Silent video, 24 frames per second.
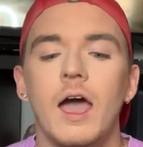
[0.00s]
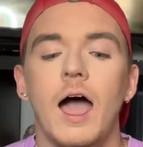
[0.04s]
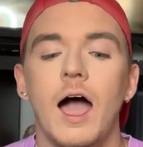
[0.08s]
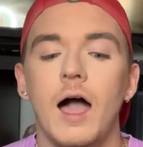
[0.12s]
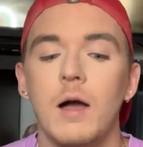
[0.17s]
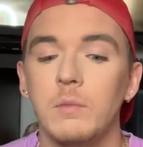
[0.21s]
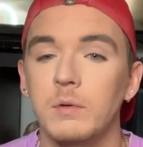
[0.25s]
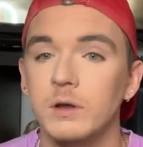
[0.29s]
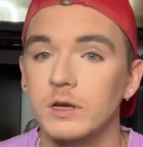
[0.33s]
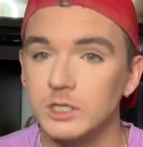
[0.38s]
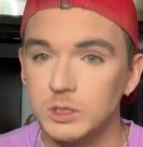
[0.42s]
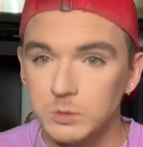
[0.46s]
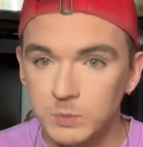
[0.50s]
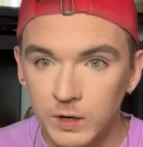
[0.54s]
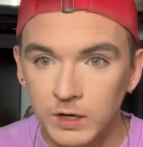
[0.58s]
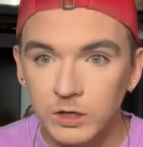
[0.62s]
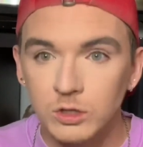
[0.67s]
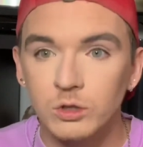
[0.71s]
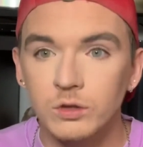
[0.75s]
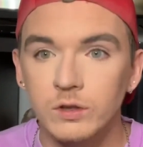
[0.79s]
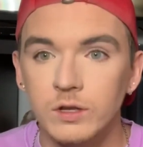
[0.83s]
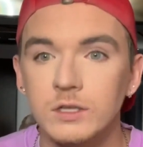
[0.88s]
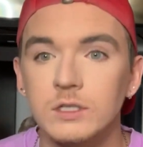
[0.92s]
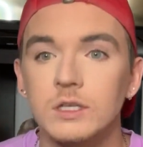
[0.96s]
I'm gonna speed
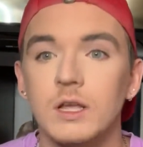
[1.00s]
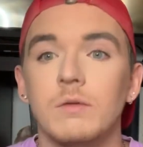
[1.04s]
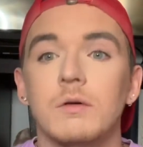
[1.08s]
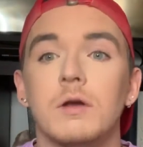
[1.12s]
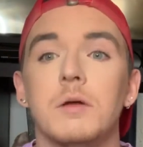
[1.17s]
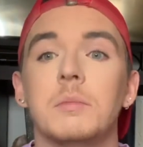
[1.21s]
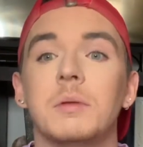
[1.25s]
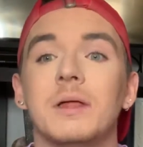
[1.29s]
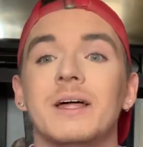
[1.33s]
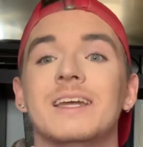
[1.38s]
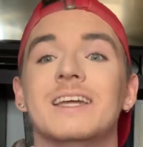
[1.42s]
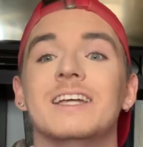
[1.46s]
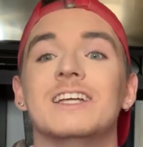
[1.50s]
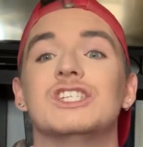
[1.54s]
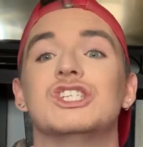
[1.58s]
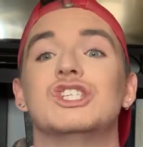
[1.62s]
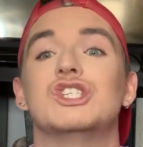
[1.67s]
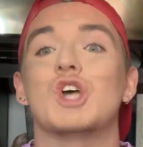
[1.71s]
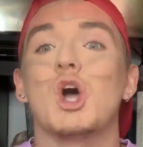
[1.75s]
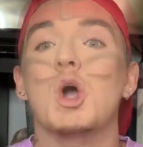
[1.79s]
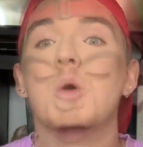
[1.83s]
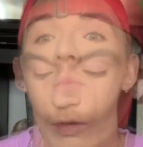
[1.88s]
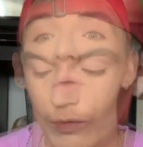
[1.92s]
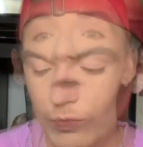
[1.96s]
through this. I'm gonna blend it
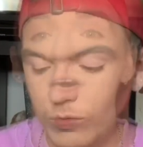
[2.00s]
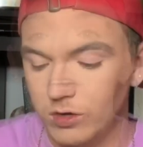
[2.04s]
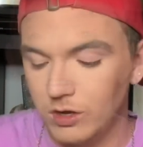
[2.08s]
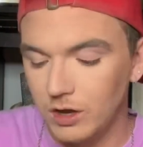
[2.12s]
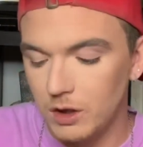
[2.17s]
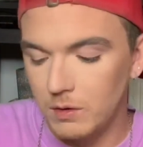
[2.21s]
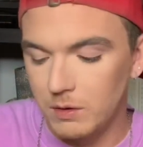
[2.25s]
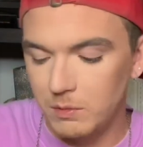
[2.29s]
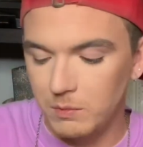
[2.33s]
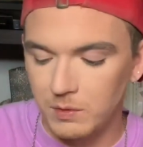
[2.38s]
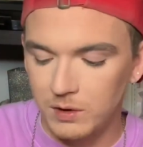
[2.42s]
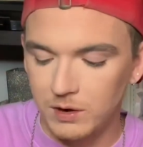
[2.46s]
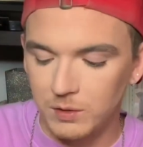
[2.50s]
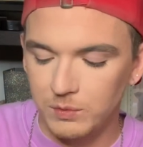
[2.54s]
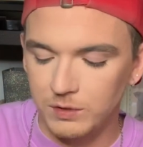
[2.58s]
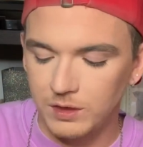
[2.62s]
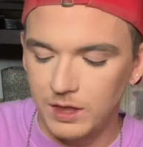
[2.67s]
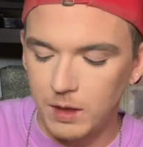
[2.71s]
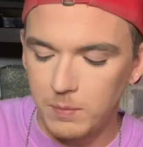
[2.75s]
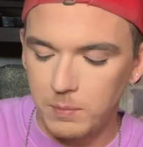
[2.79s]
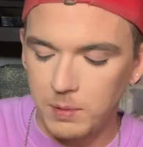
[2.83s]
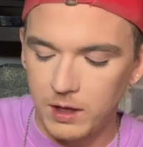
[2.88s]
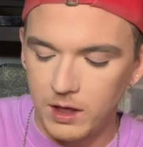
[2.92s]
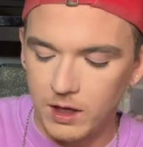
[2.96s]
so much. We're gonna go in with
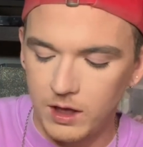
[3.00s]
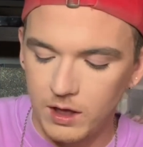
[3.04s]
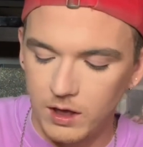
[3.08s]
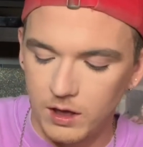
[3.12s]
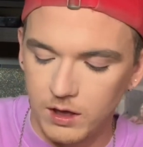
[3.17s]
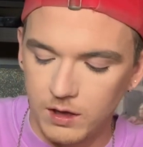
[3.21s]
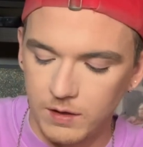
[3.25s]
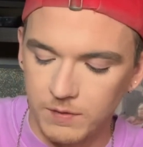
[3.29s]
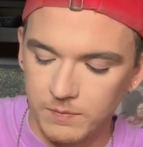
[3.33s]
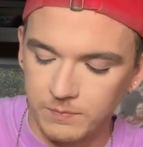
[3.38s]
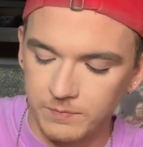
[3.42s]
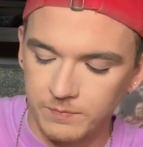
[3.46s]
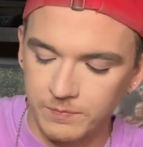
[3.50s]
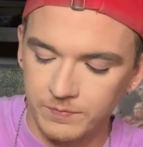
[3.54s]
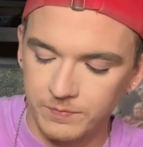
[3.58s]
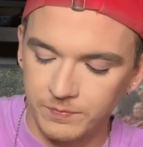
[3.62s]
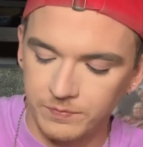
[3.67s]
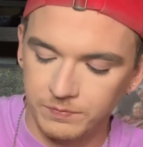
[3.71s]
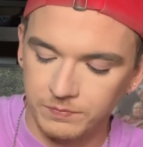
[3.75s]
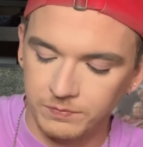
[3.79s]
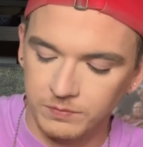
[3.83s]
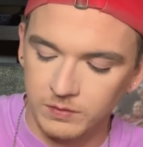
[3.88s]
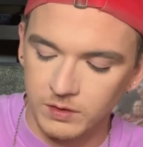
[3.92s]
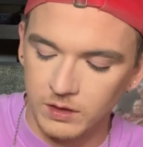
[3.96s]
that pink.
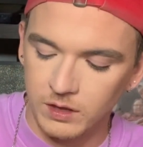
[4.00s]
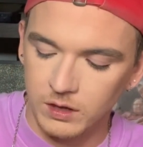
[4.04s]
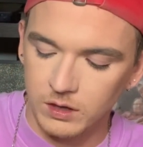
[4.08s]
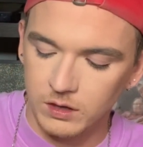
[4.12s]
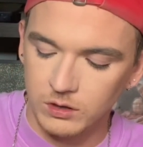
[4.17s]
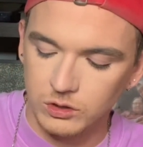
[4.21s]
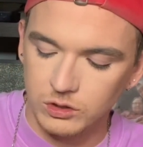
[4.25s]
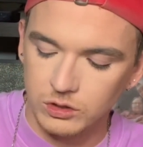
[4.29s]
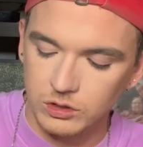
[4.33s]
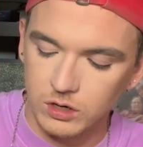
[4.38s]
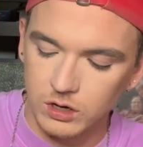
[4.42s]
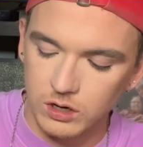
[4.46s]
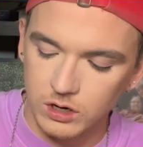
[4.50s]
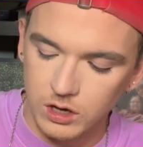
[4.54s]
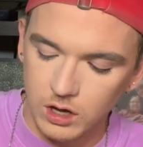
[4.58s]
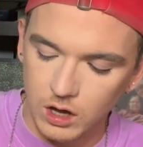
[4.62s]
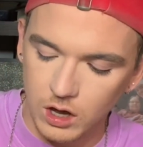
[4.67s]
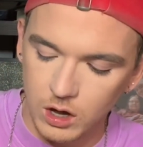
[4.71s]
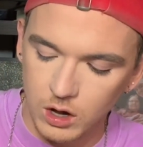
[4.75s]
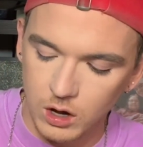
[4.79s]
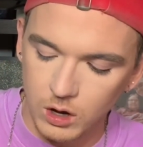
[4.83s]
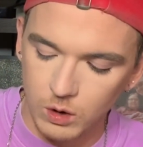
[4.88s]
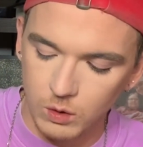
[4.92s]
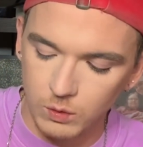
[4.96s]
Just gonna
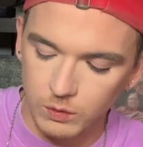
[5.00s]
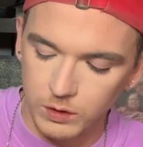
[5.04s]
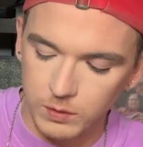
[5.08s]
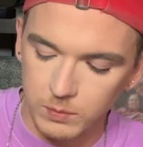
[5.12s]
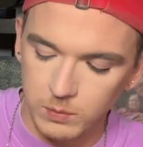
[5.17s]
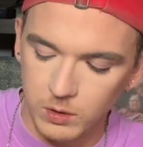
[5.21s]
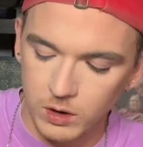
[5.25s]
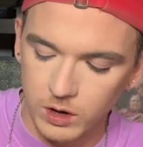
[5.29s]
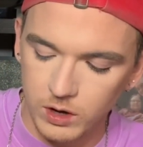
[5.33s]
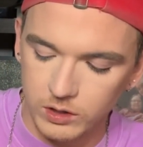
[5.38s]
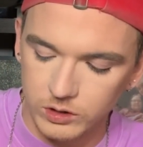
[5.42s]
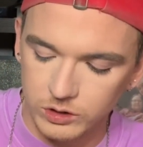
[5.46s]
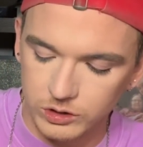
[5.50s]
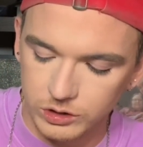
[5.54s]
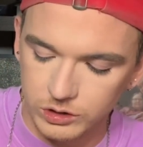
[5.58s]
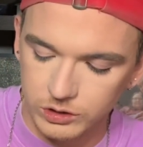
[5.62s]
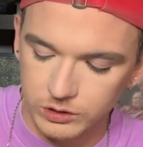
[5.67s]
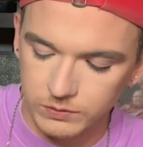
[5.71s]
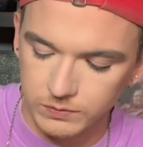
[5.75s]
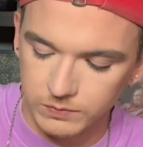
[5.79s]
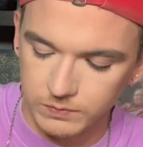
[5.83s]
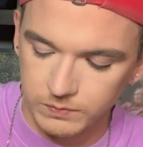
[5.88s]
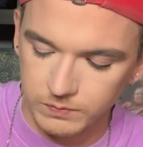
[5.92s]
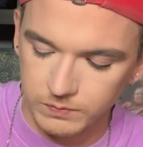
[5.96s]
coat the brush.